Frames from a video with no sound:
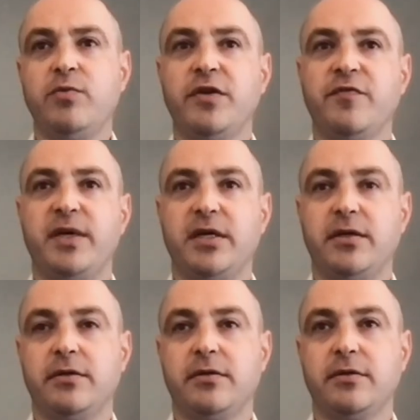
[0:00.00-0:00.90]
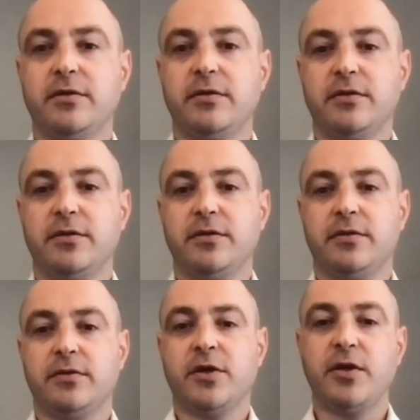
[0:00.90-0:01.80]
would have been
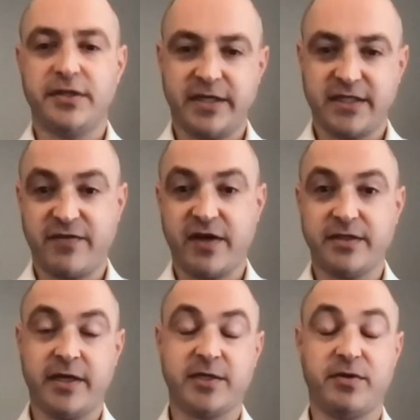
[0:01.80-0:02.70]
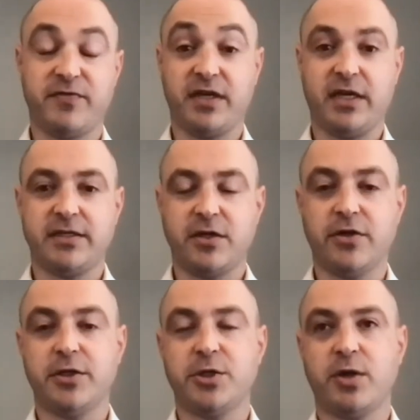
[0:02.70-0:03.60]
called to testify as an expert if the case had
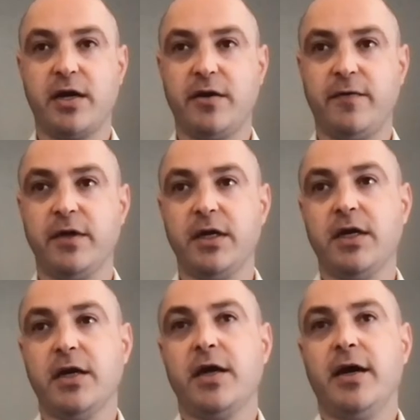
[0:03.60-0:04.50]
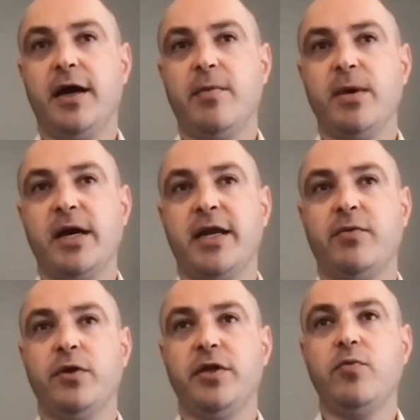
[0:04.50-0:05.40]
gone to trial. And I
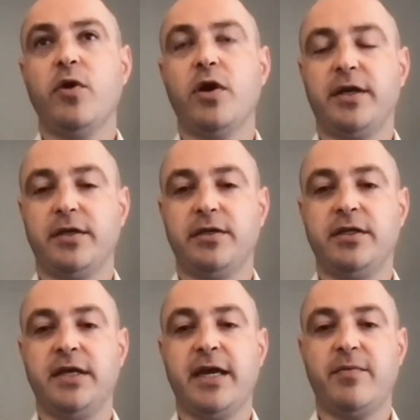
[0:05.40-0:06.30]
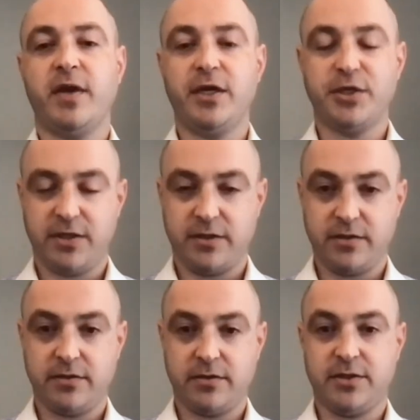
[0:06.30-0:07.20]
really wanted the
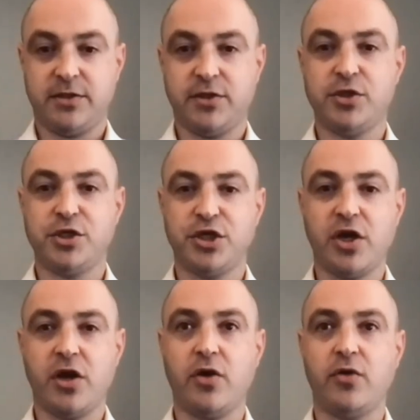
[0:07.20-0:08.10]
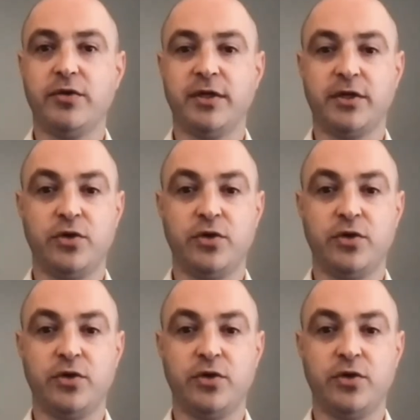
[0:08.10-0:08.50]
animation to show the